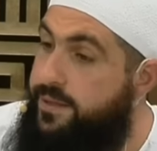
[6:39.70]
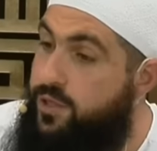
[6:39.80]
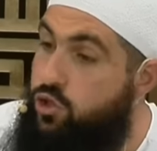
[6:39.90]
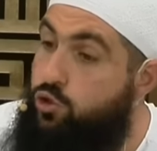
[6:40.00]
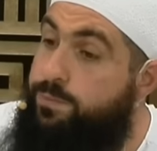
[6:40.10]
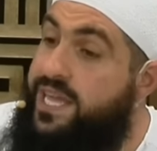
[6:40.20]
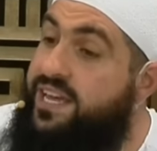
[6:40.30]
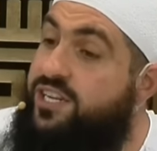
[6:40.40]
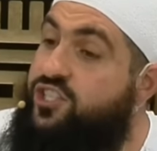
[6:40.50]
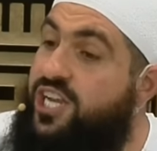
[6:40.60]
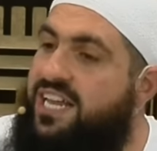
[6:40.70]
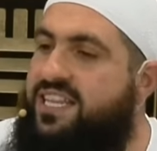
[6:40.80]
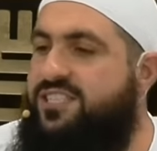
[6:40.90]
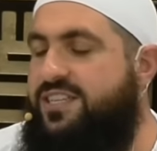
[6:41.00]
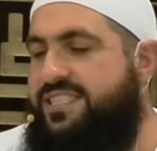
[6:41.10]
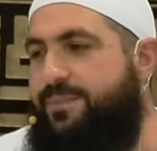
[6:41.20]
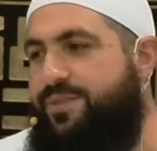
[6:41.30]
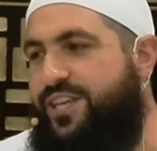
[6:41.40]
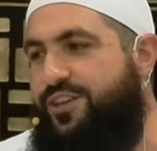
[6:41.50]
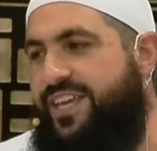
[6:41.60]
To be a rajal, that's not
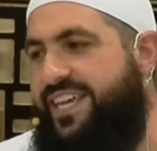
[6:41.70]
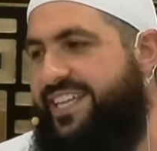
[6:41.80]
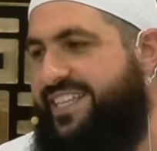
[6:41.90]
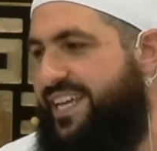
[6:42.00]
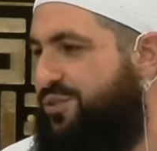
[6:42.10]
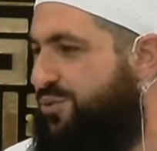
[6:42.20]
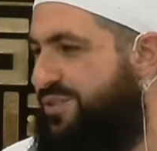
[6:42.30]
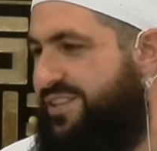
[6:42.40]
something you can get tattooed.